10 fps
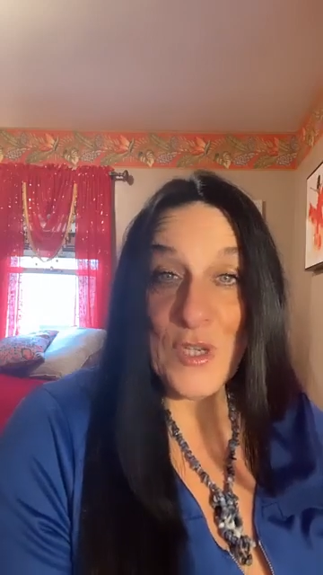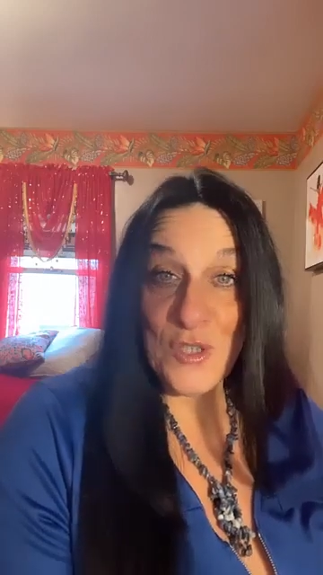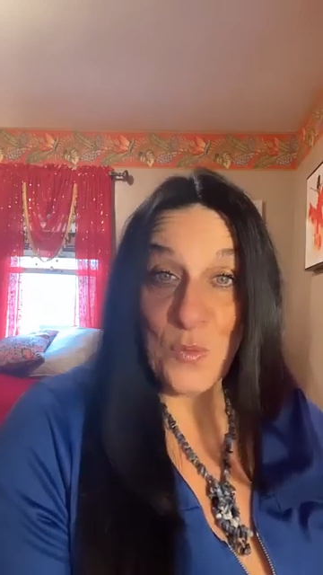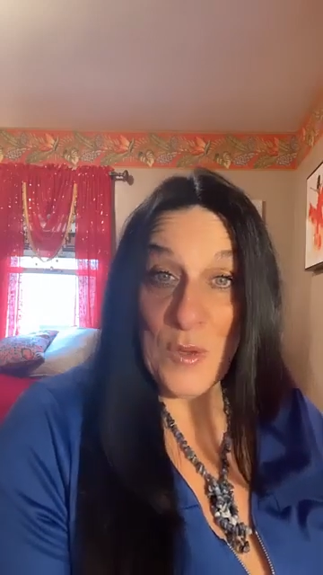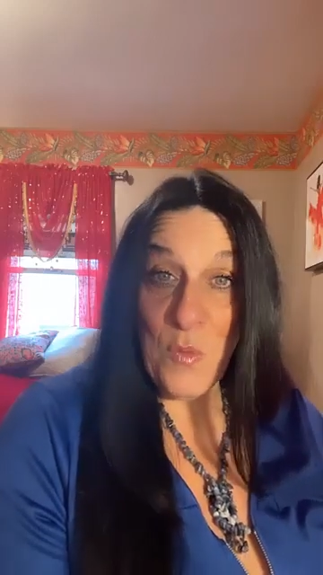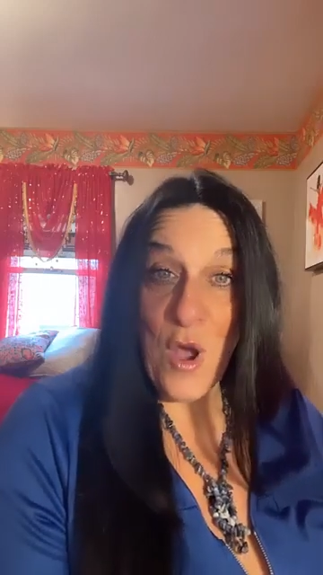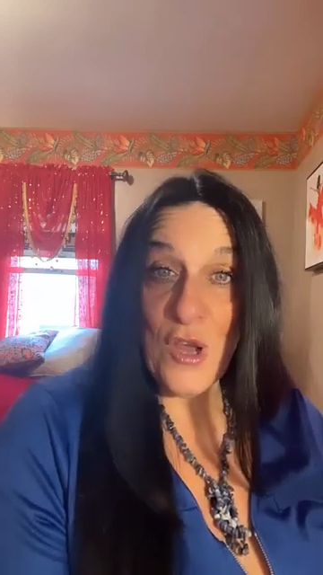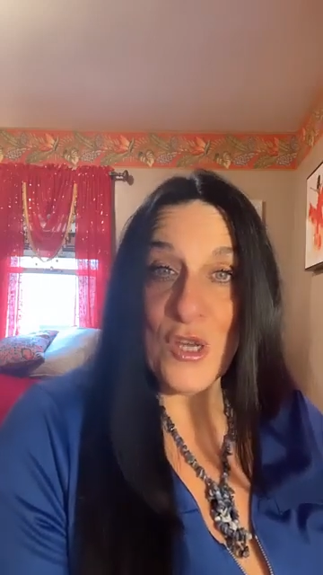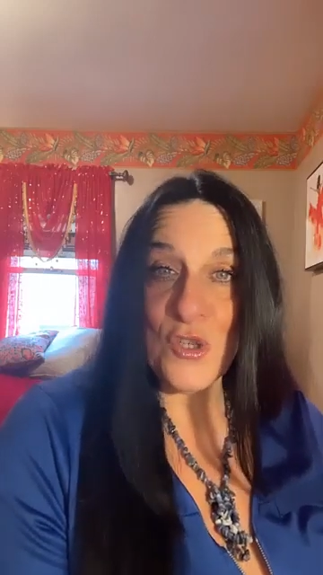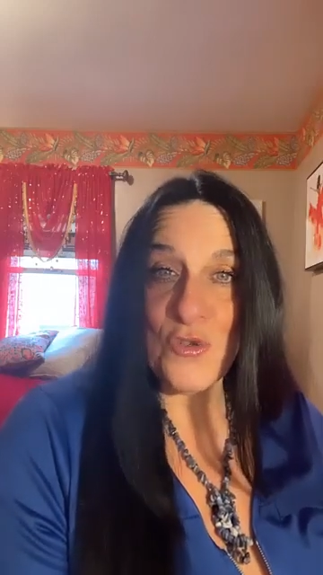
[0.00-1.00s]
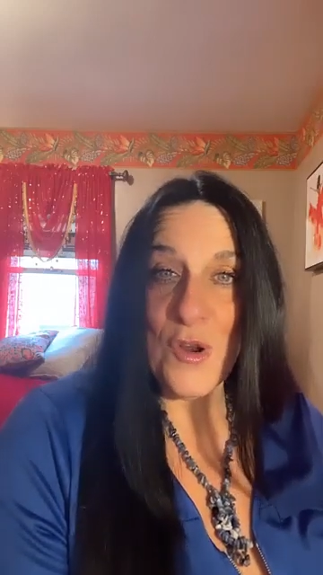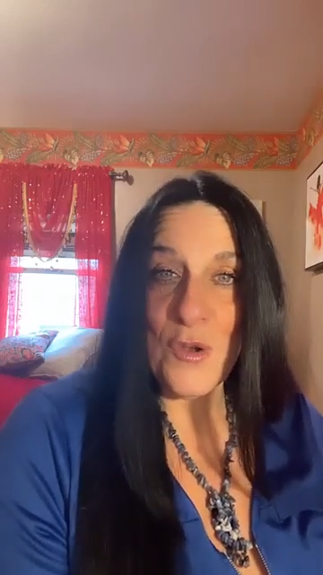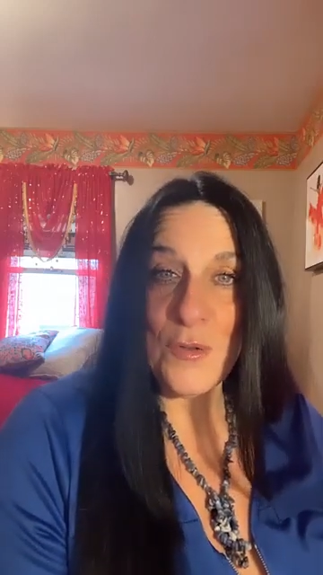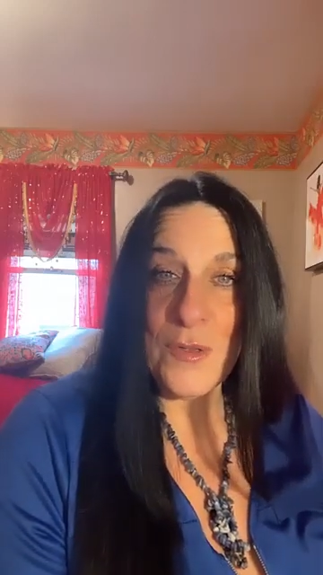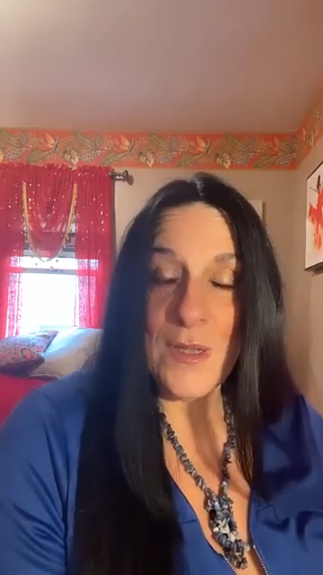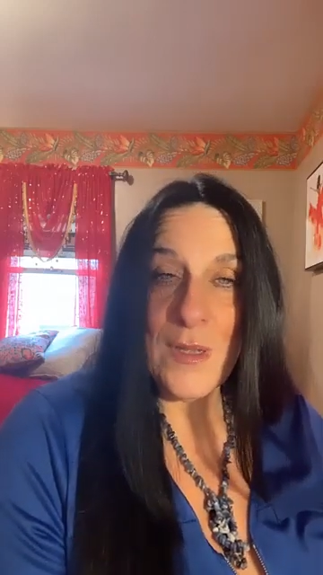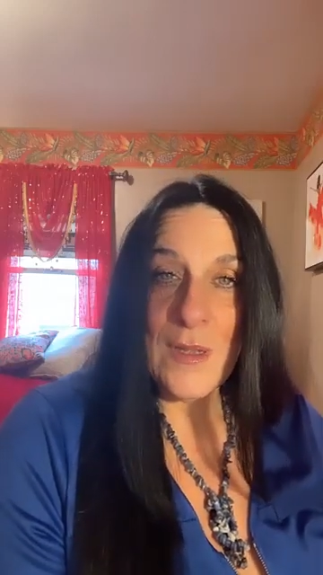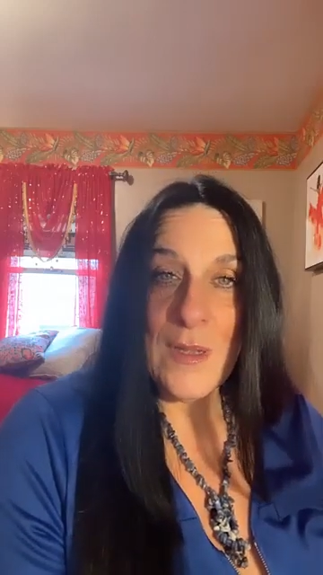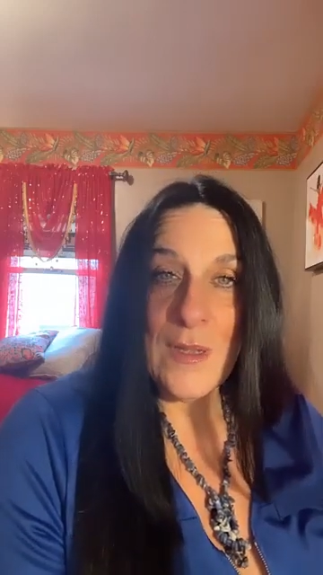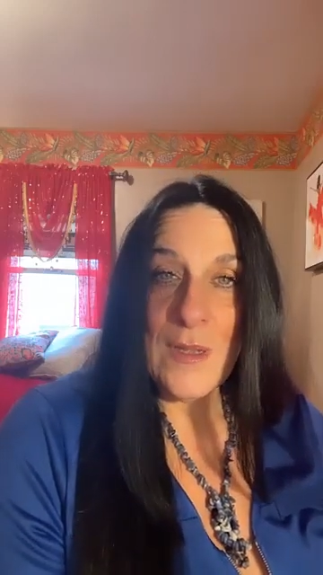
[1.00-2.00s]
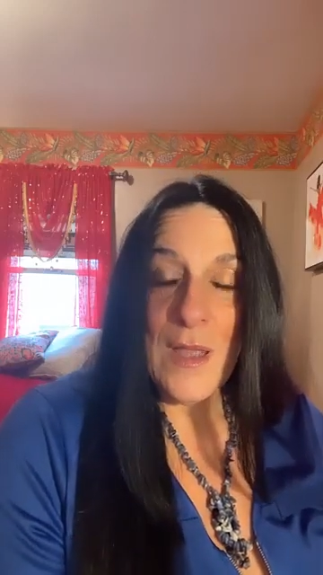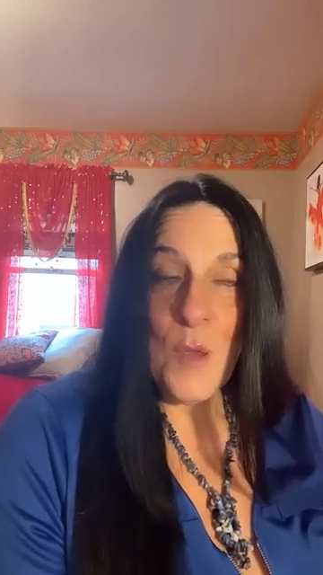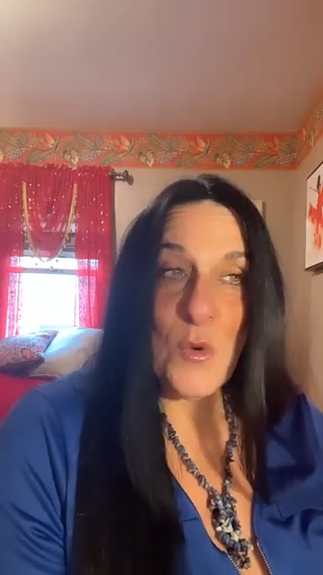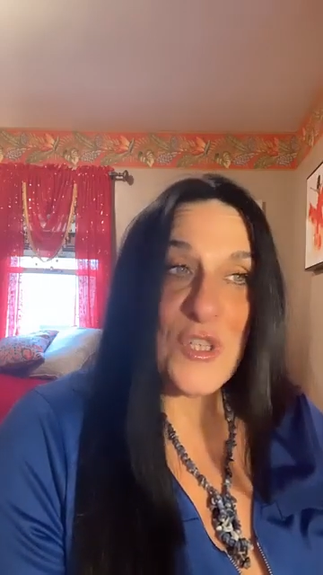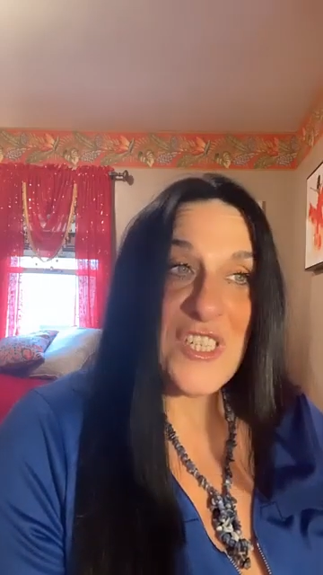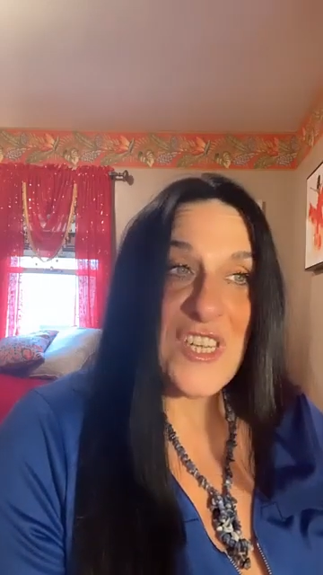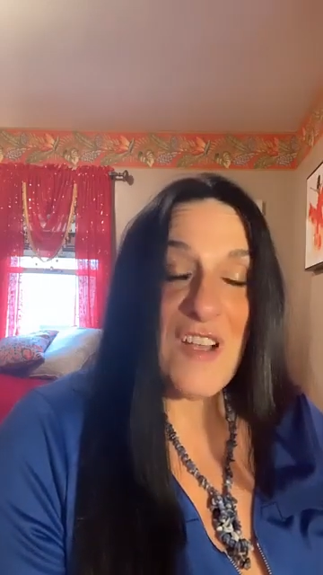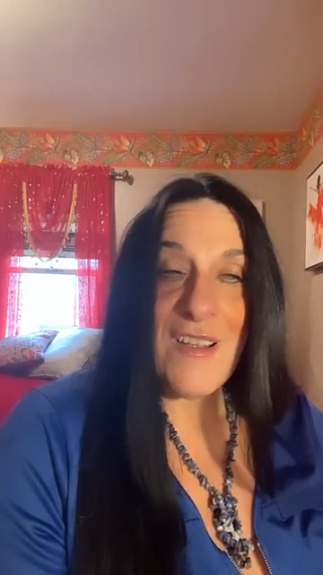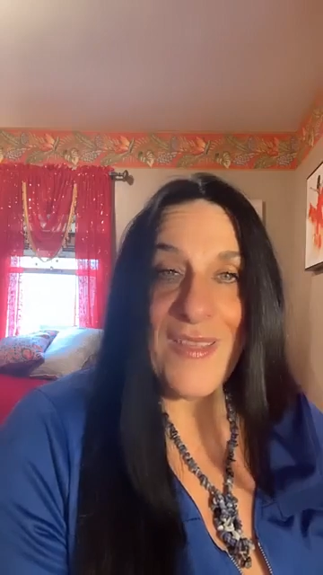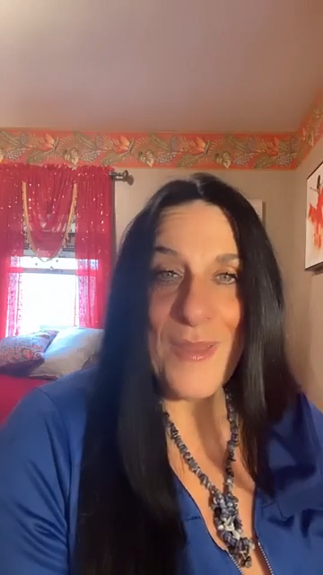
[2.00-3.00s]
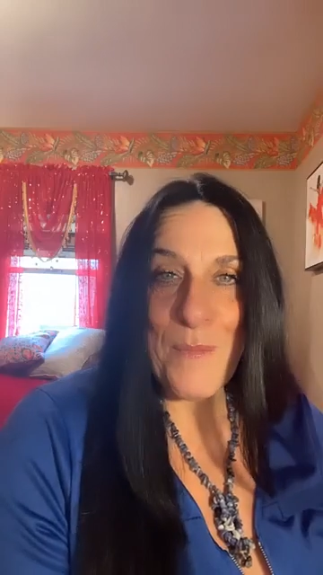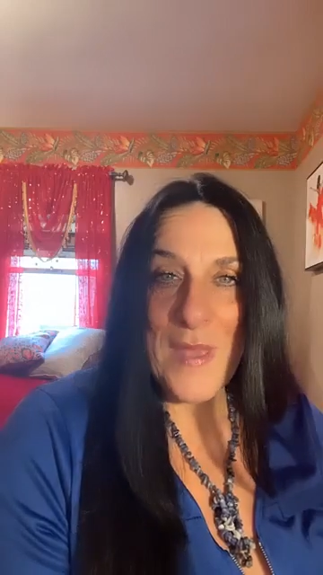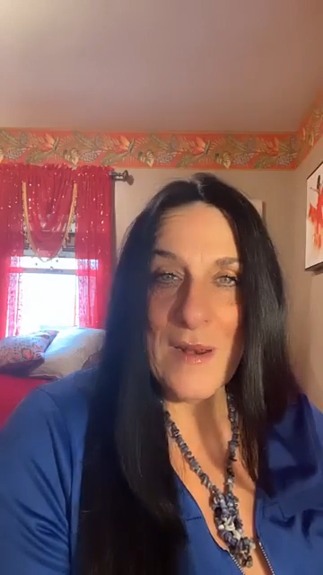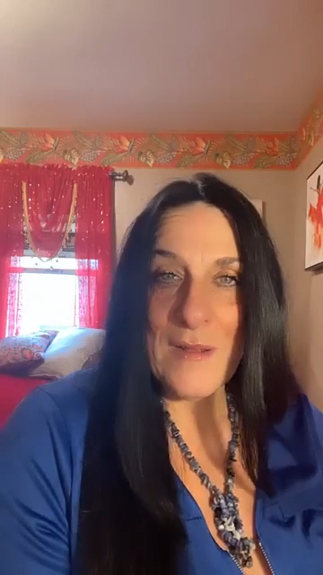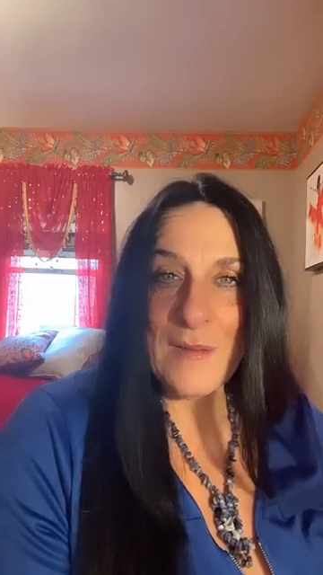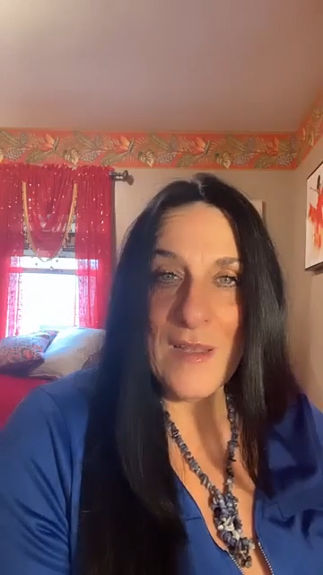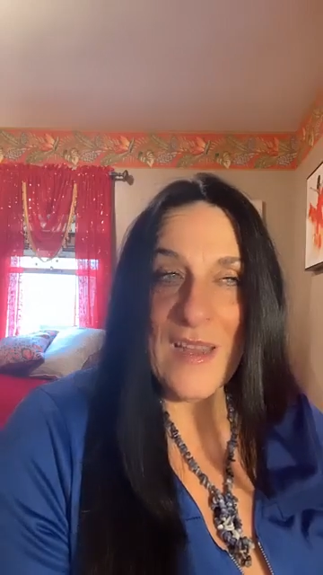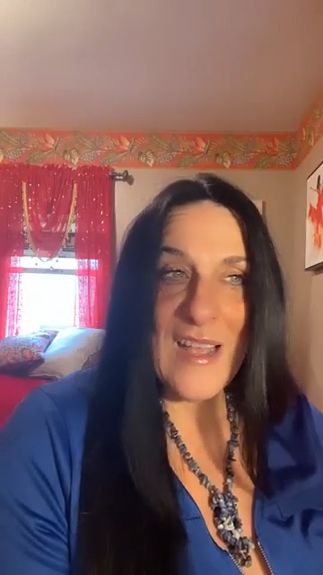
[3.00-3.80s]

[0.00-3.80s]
because we want control, and we're stuck in the middle.